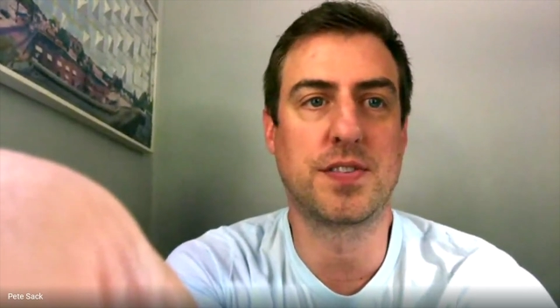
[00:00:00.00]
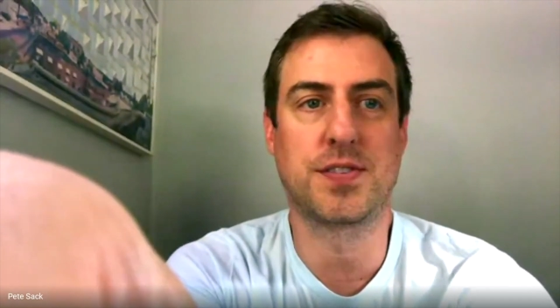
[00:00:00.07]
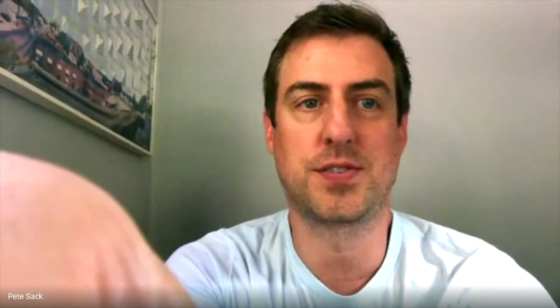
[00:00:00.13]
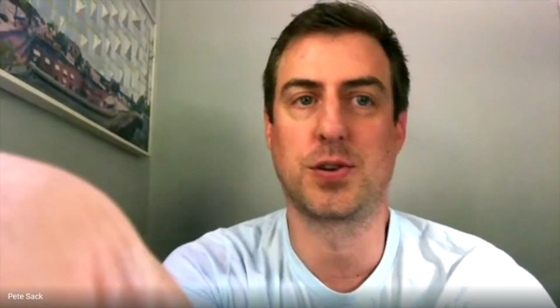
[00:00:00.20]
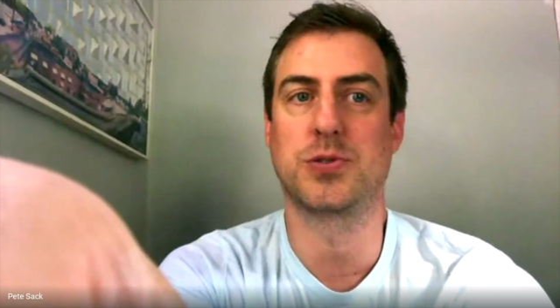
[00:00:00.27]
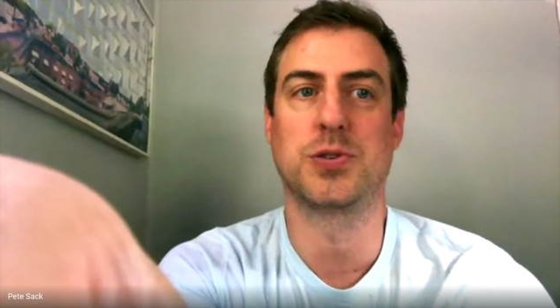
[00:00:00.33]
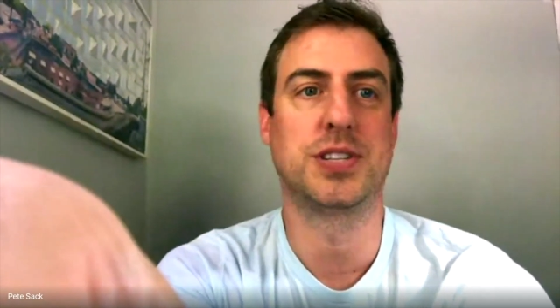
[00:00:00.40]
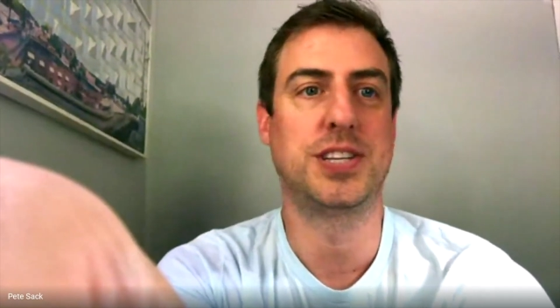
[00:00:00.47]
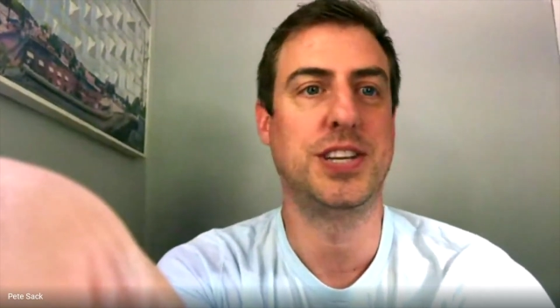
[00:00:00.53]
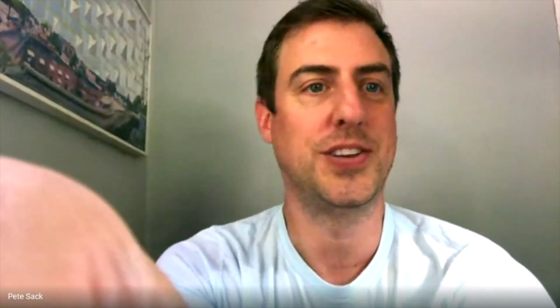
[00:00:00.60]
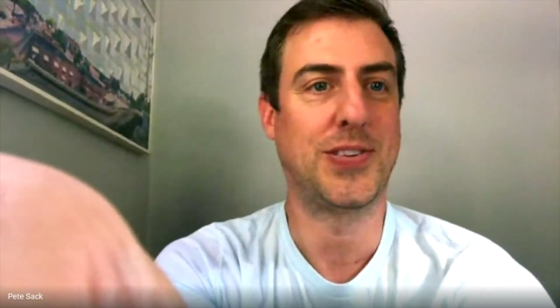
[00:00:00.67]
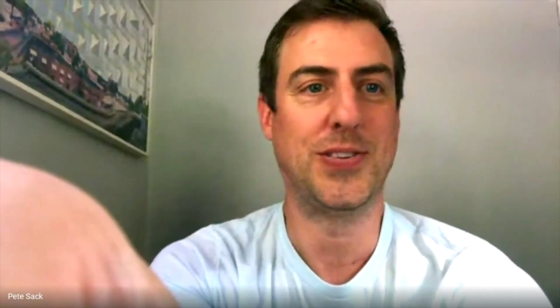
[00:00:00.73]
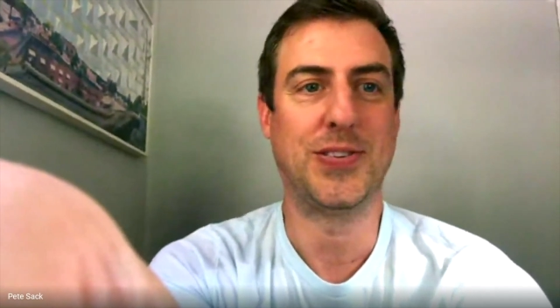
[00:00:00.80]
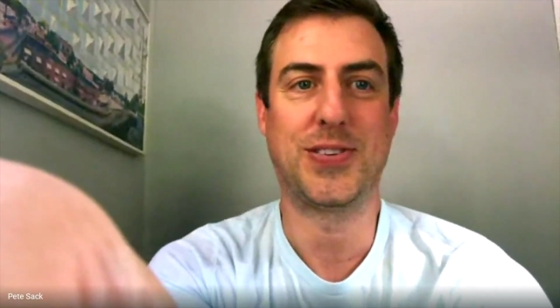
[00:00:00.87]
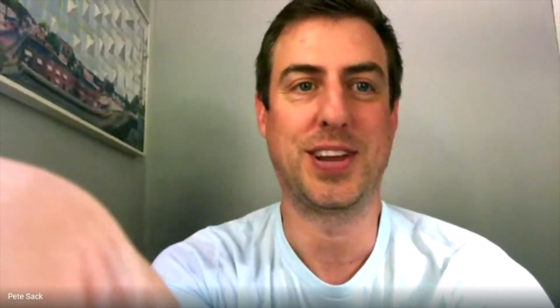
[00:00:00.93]
of social
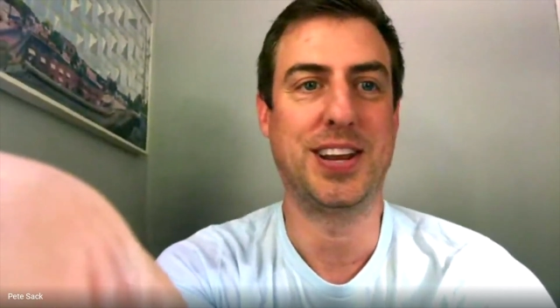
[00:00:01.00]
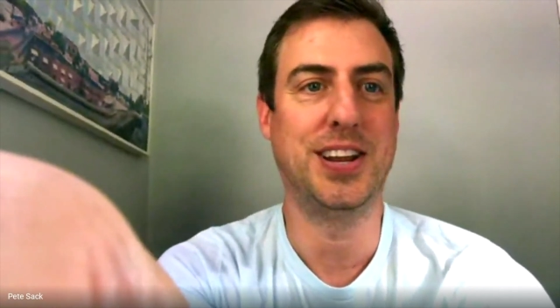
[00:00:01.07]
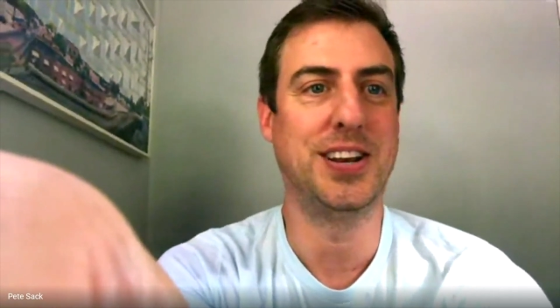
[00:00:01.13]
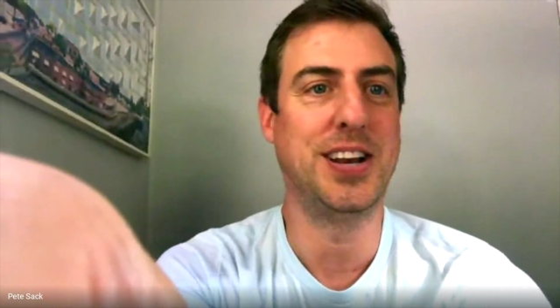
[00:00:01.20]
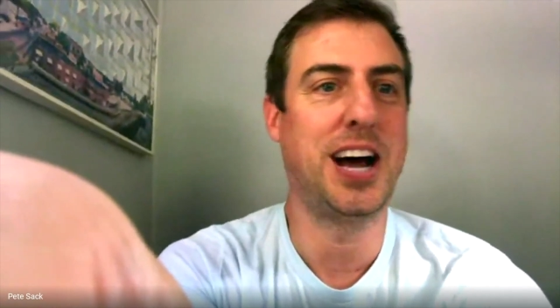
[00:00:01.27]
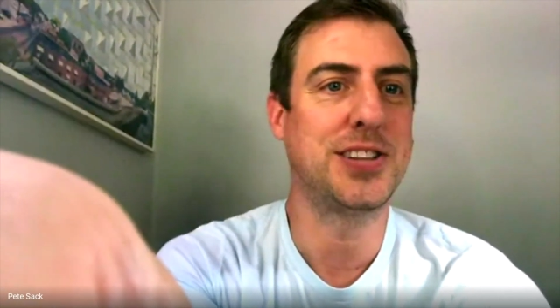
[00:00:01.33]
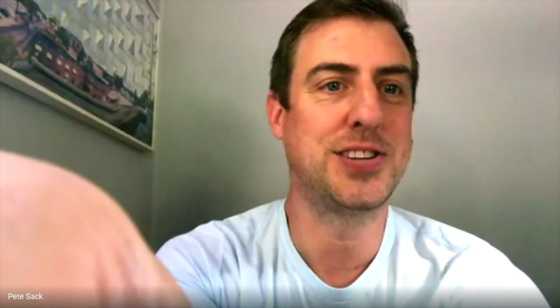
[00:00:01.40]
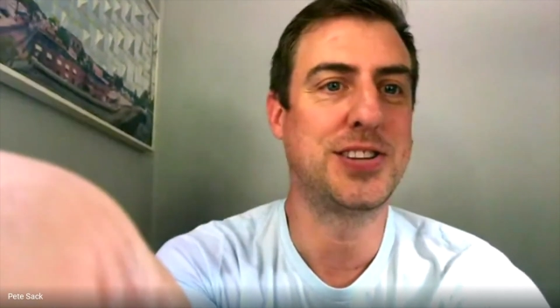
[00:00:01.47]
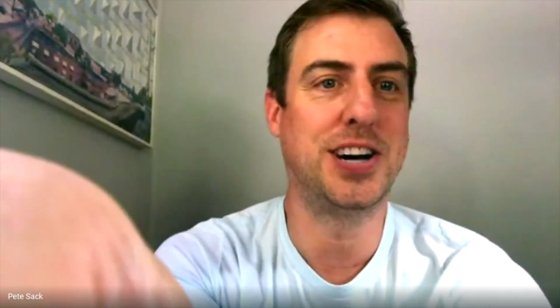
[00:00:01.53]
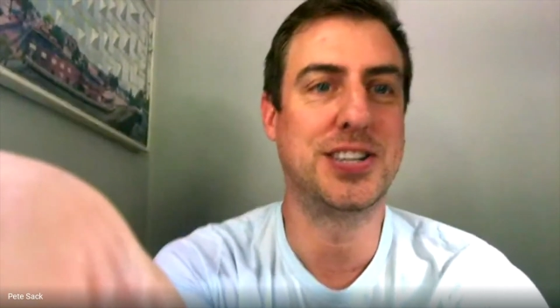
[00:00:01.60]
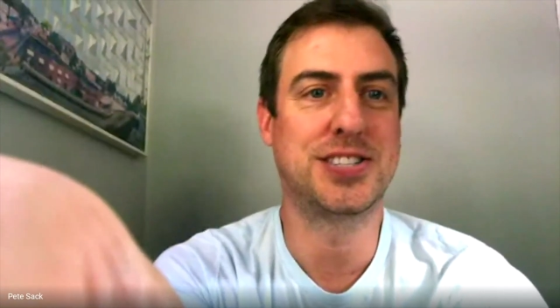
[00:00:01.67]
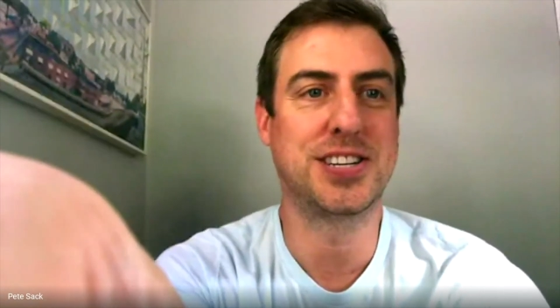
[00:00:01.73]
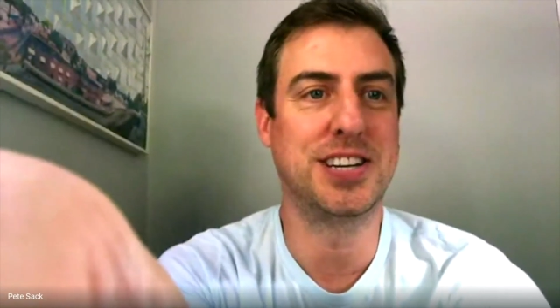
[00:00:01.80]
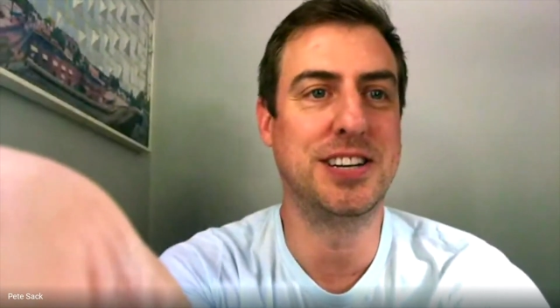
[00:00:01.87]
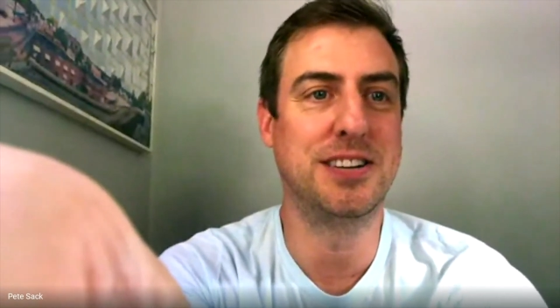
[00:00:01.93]
distancing and not
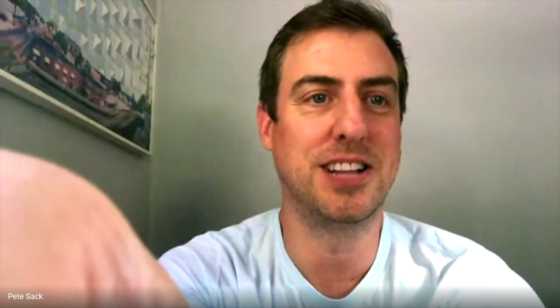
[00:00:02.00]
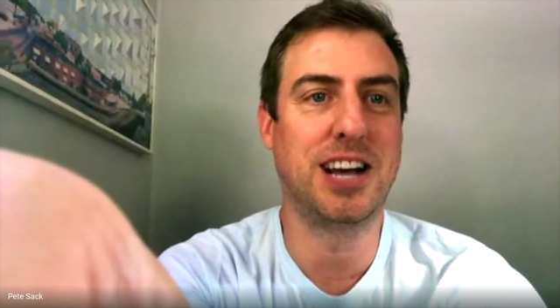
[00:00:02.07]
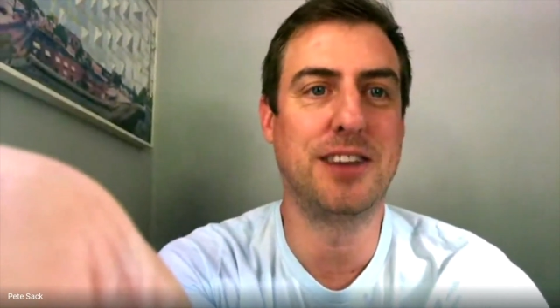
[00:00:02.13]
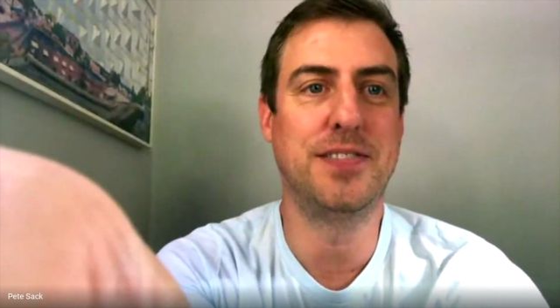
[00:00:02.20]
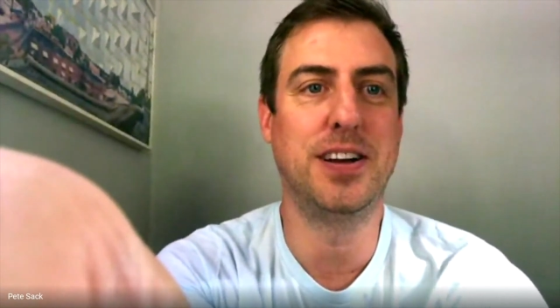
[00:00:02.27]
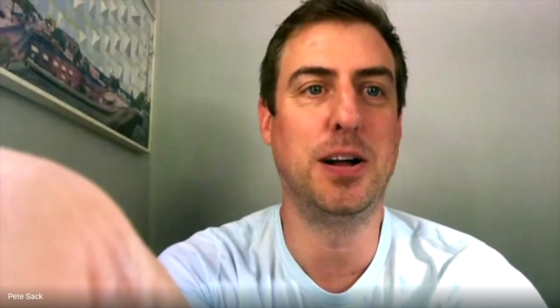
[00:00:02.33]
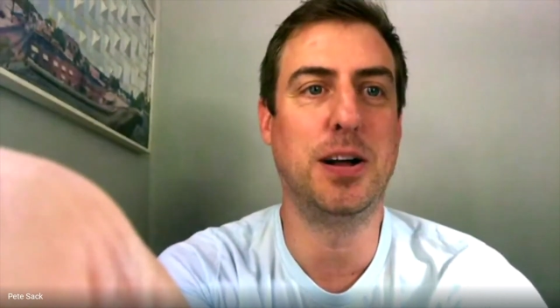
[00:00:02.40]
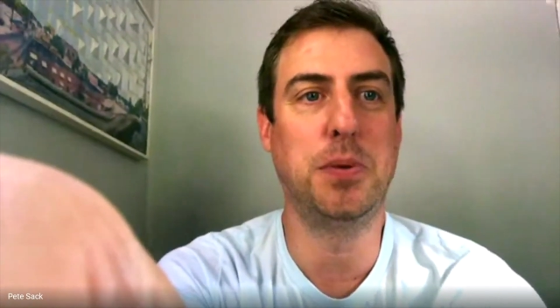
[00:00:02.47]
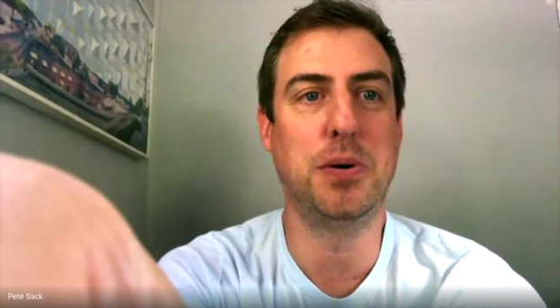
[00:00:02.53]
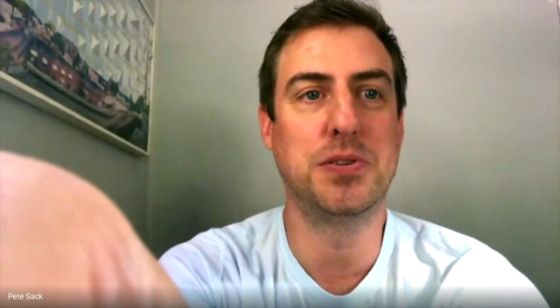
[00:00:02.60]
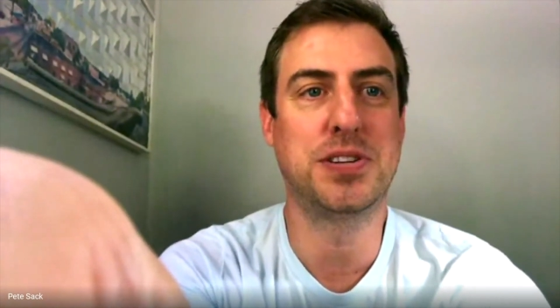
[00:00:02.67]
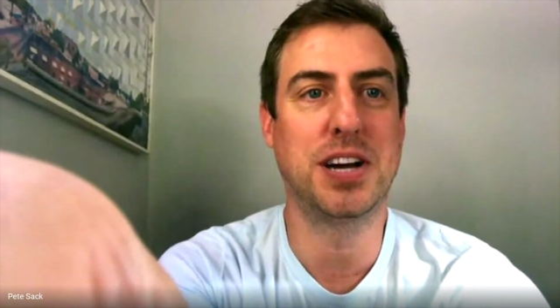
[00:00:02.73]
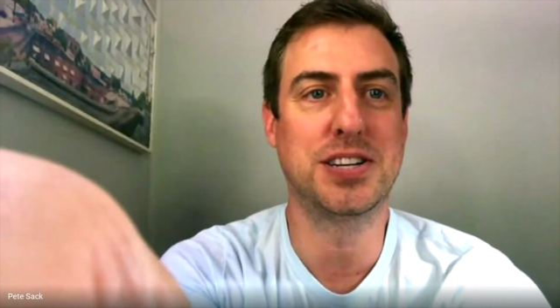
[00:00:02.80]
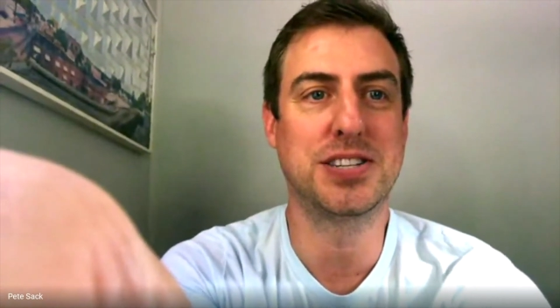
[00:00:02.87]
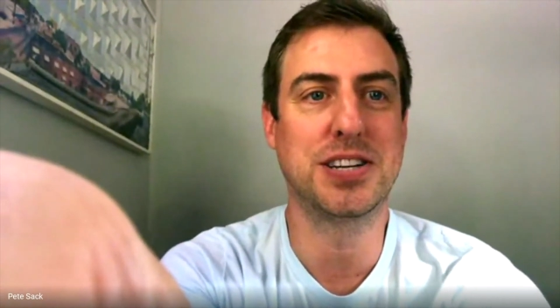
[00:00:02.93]
touching, a lot of elbow
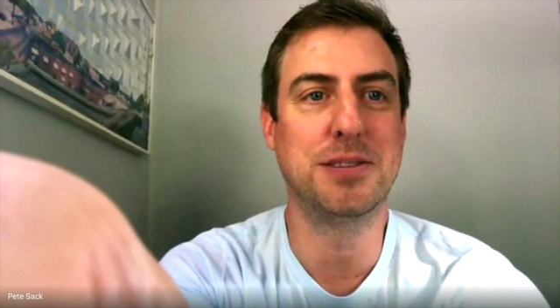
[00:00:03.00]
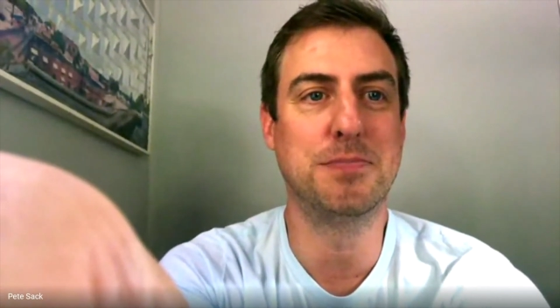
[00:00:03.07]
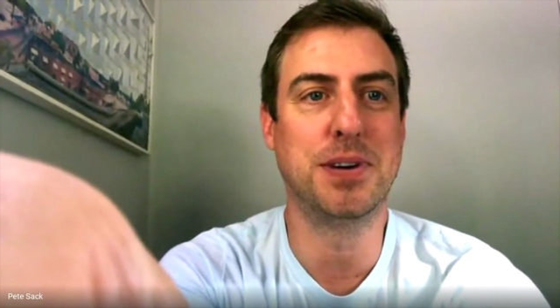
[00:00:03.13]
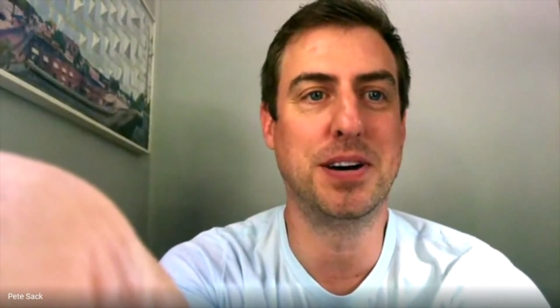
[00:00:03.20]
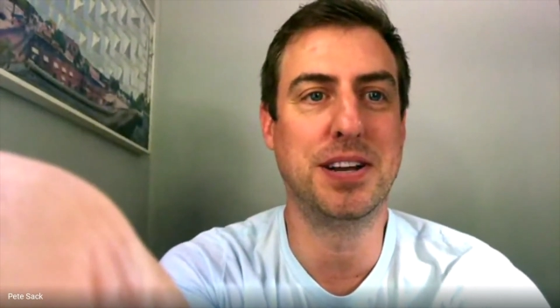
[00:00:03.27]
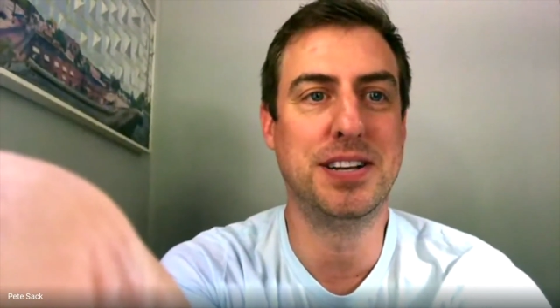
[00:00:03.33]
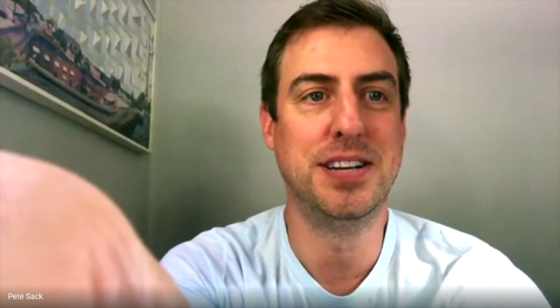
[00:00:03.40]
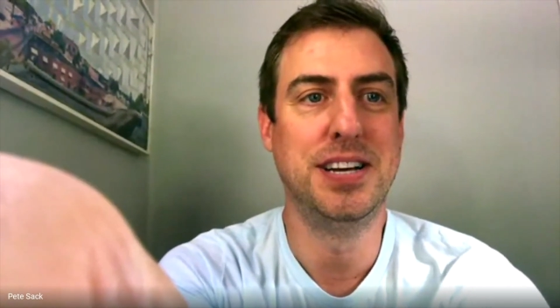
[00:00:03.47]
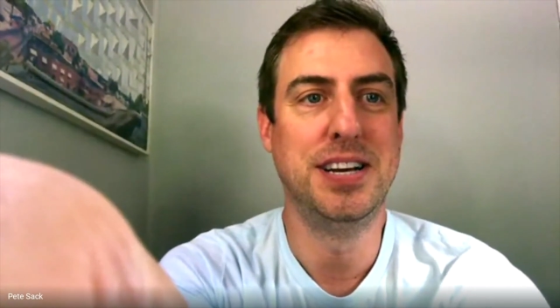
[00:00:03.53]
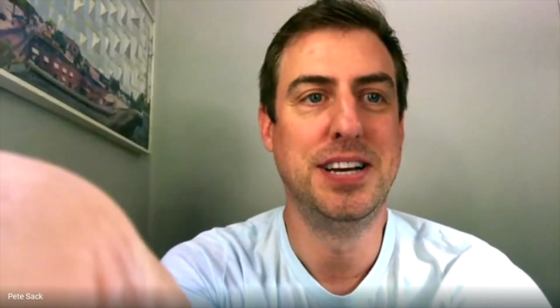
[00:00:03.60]
touching, but